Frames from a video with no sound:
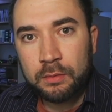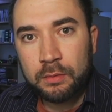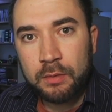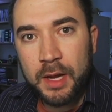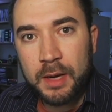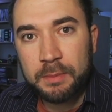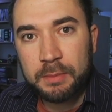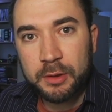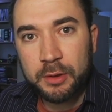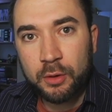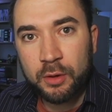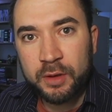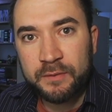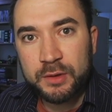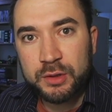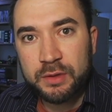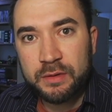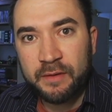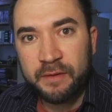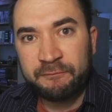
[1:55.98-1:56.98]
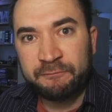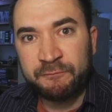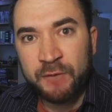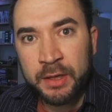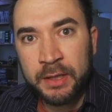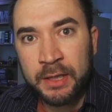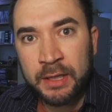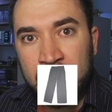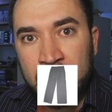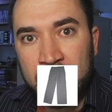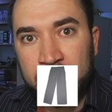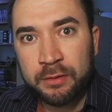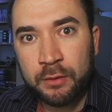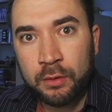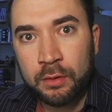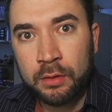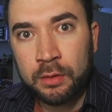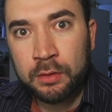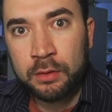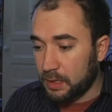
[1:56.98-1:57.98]
Rod Blagojevich is a f***ing
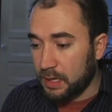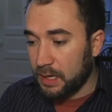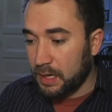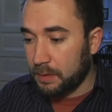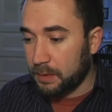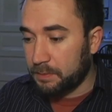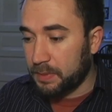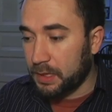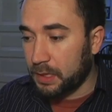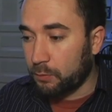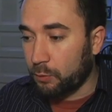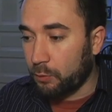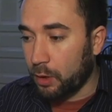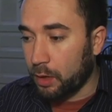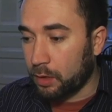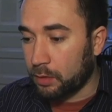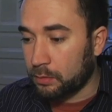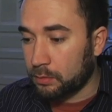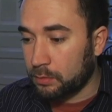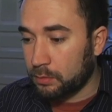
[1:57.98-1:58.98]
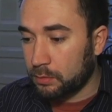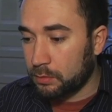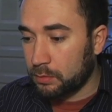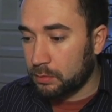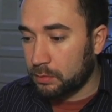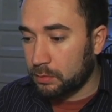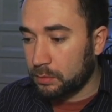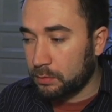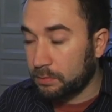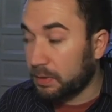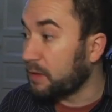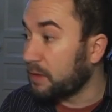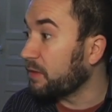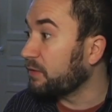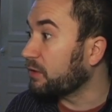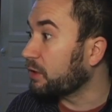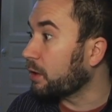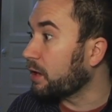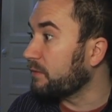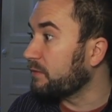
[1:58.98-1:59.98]
asshole. I hate being wrong. But I
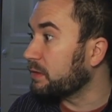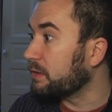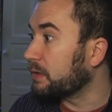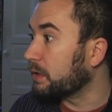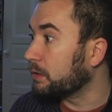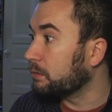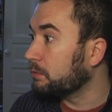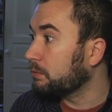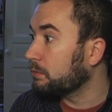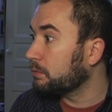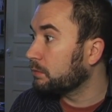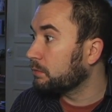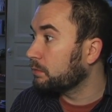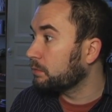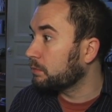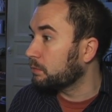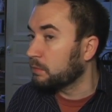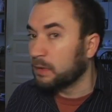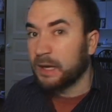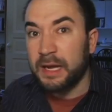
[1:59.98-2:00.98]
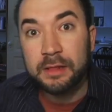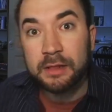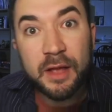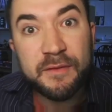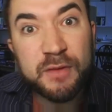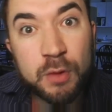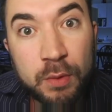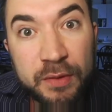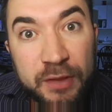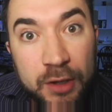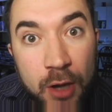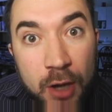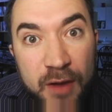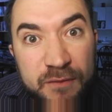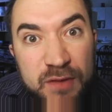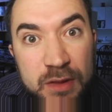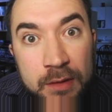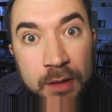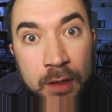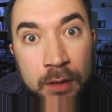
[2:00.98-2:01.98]
think the coffee's done. I love it when the
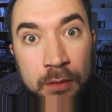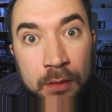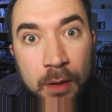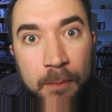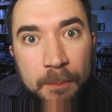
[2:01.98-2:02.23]
coffee's done.